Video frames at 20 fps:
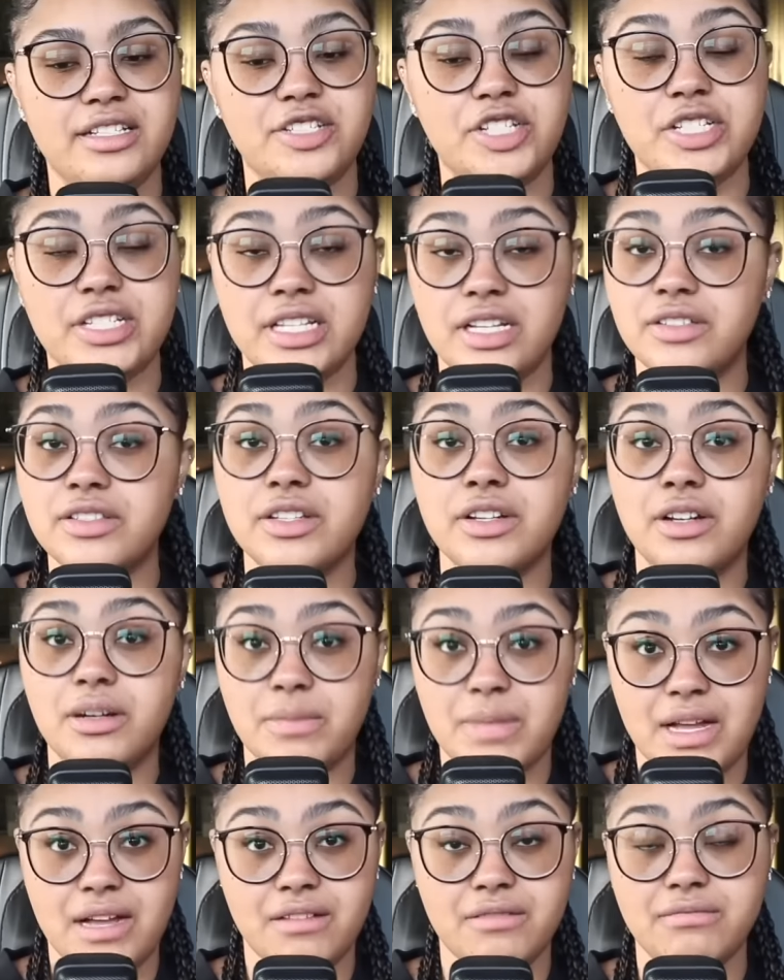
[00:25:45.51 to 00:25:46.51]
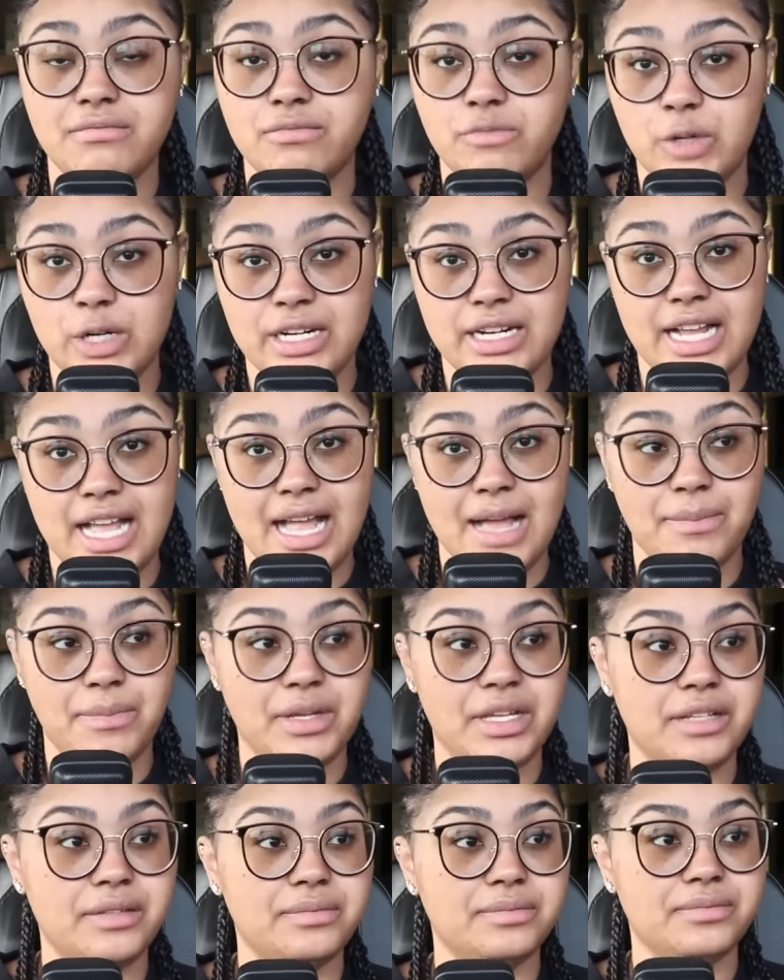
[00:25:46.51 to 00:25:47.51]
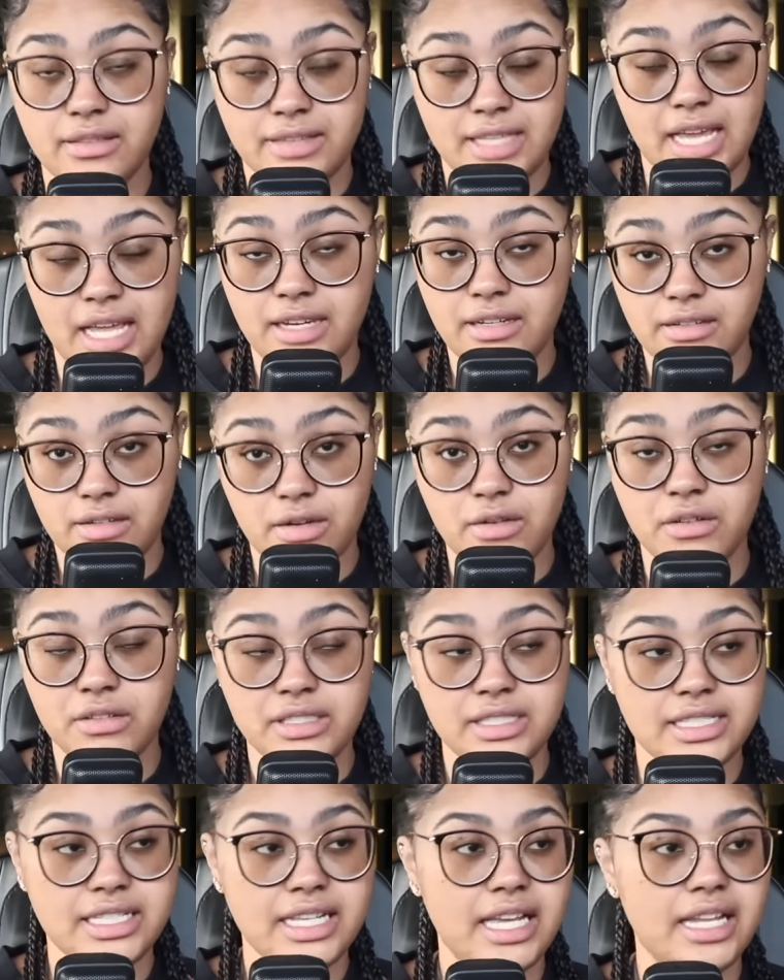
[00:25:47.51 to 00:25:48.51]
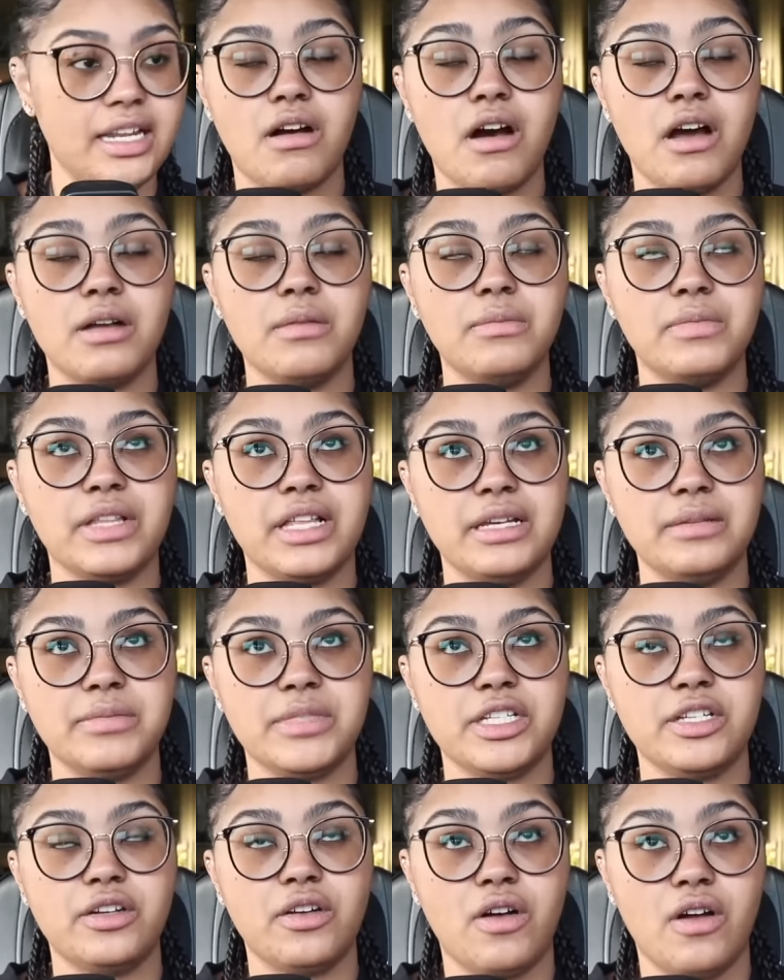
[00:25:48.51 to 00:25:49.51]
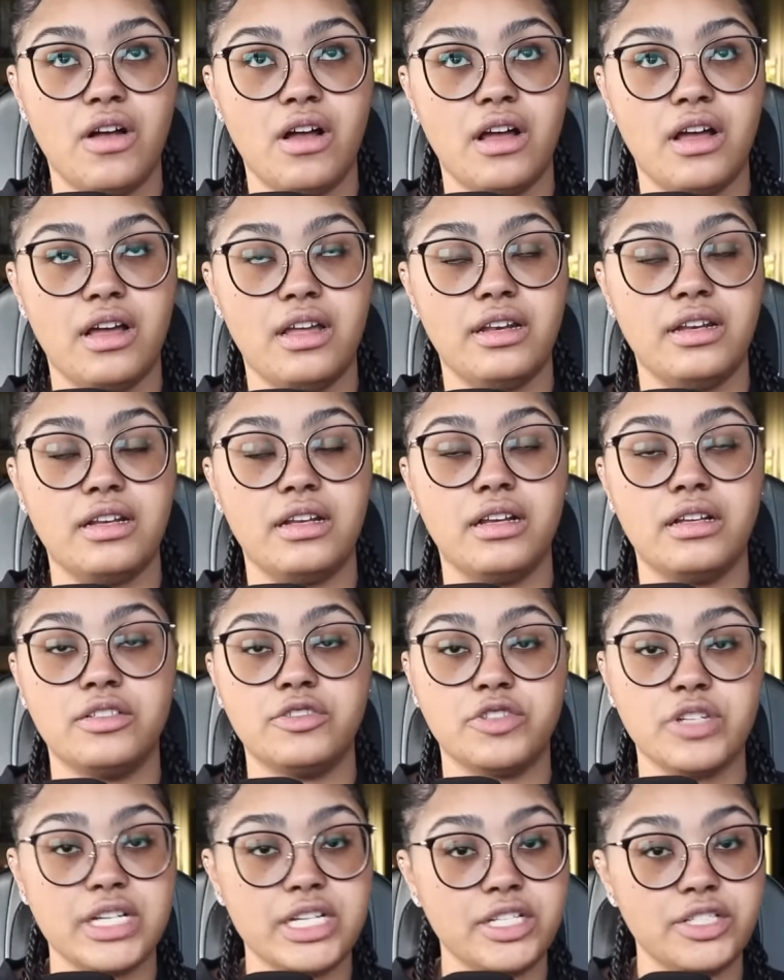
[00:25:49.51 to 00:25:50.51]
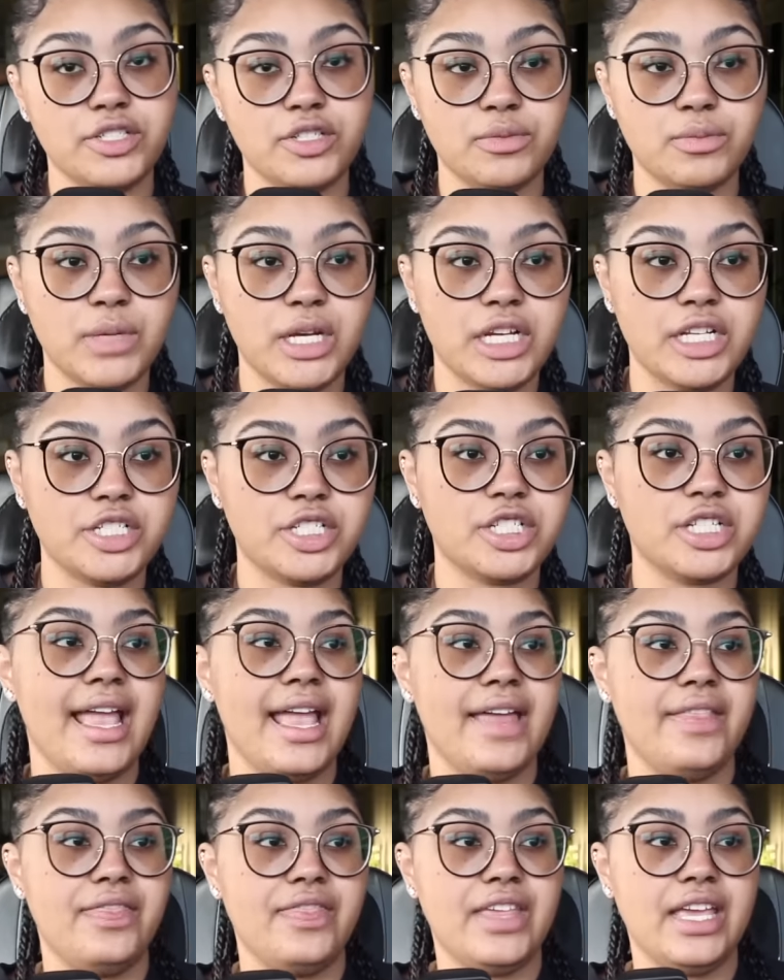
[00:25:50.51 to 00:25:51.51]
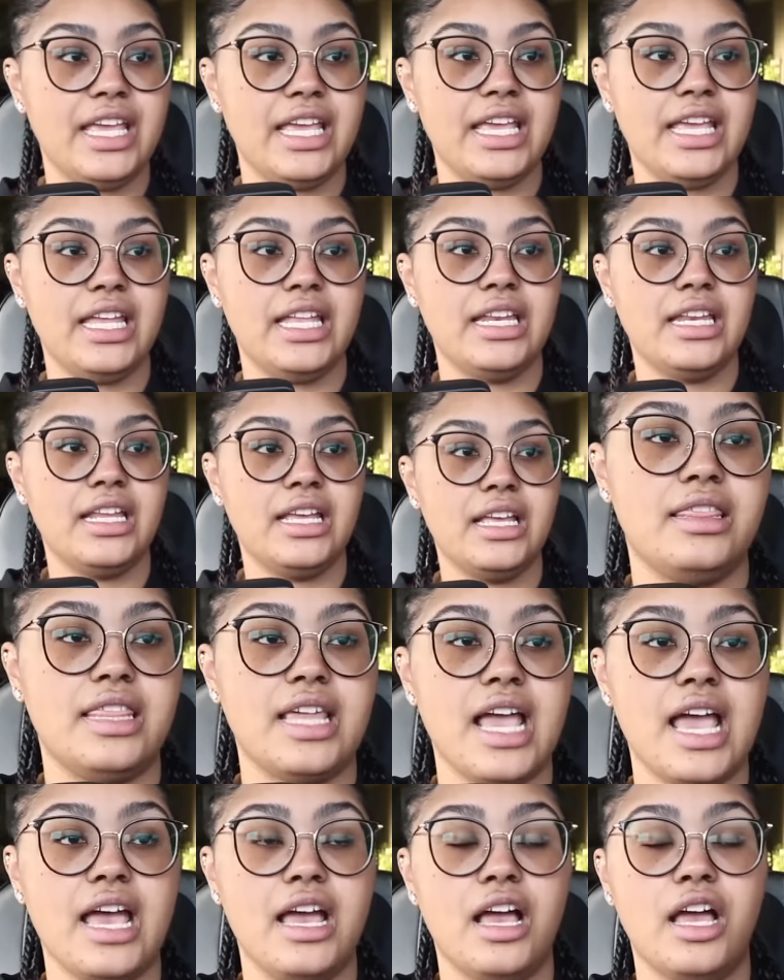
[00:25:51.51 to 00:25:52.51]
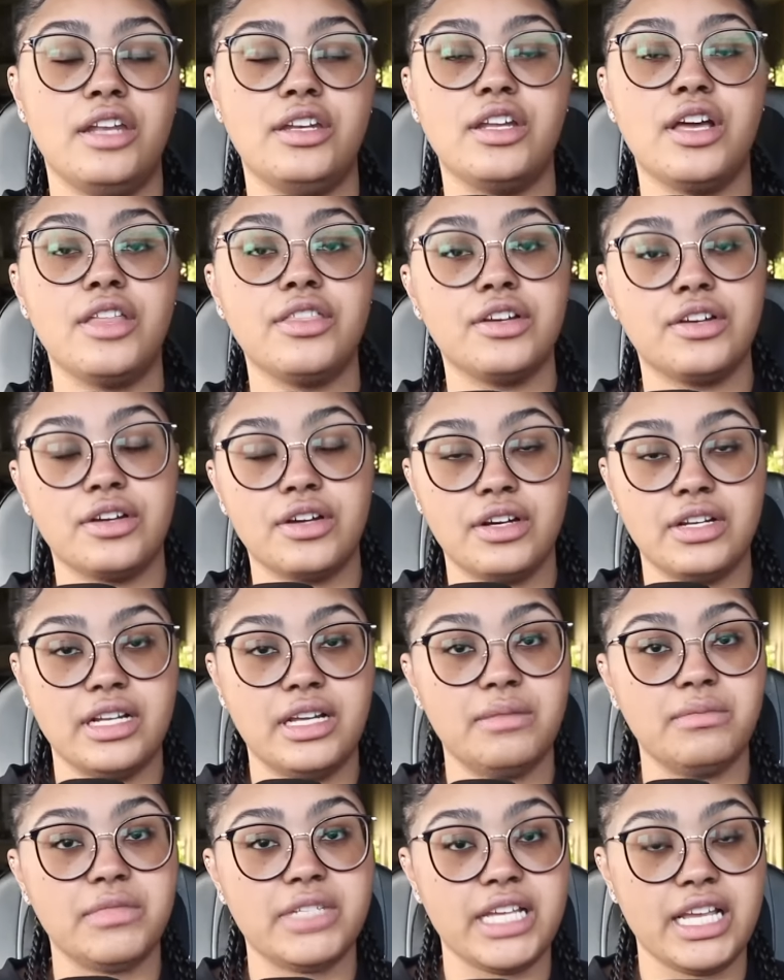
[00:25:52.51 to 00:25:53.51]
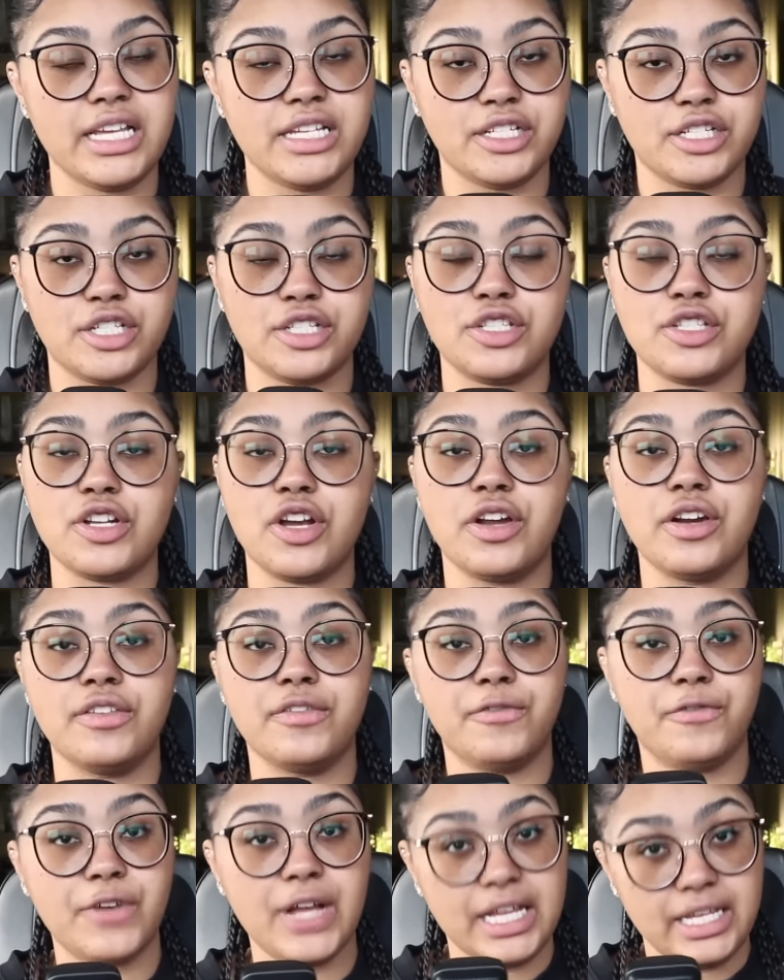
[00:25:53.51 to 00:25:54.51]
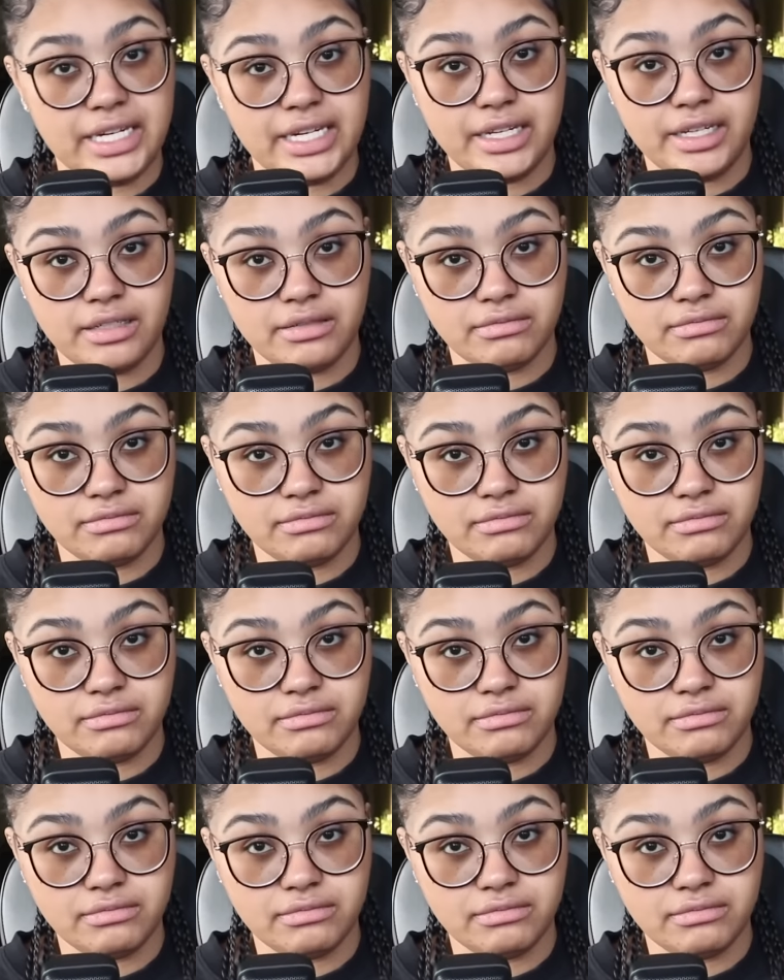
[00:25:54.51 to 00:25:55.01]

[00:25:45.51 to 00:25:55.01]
she tells her about what had happened, that Nicole is dead. Autumn blames it on drinking too much, and then that another girl named Deja started fighting